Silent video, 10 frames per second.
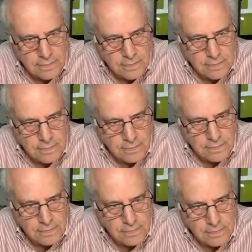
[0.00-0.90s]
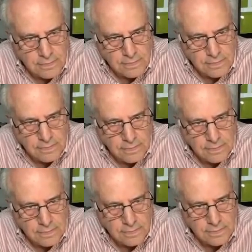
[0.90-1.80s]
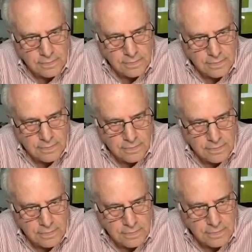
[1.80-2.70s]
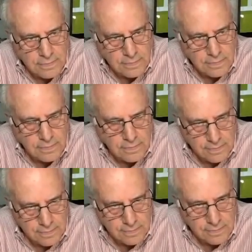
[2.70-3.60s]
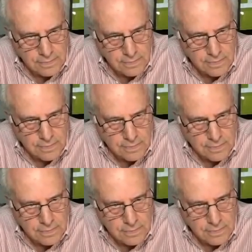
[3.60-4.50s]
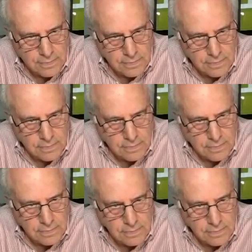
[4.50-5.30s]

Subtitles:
[no speech]